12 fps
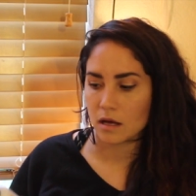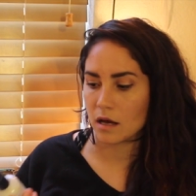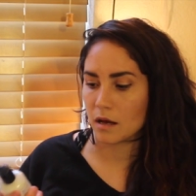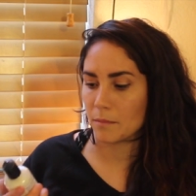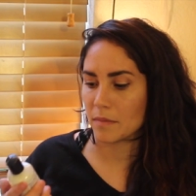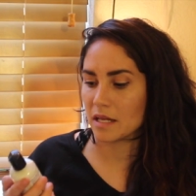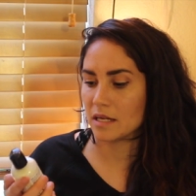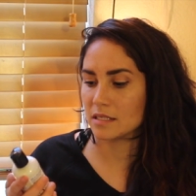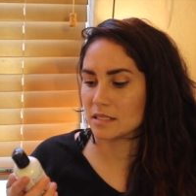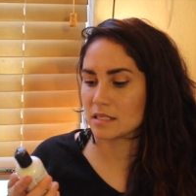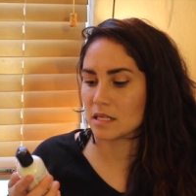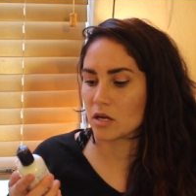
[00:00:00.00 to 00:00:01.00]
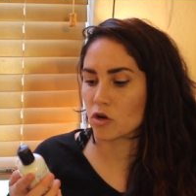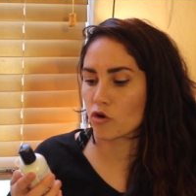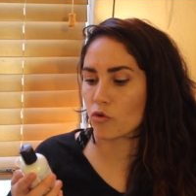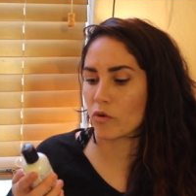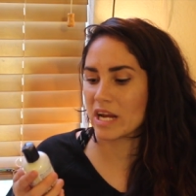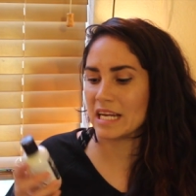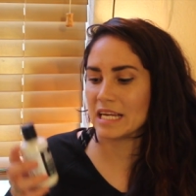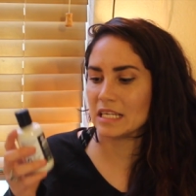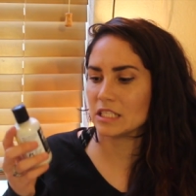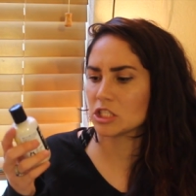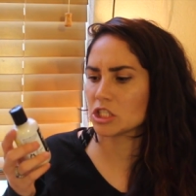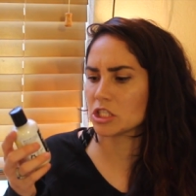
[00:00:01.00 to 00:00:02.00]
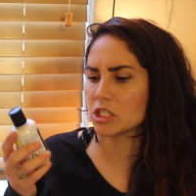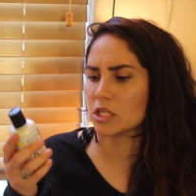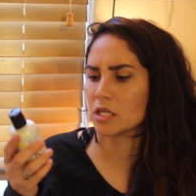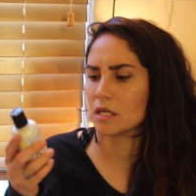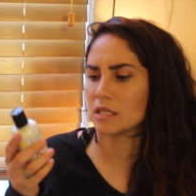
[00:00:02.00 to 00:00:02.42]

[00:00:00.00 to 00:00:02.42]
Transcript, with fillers: Um, it is the Greeench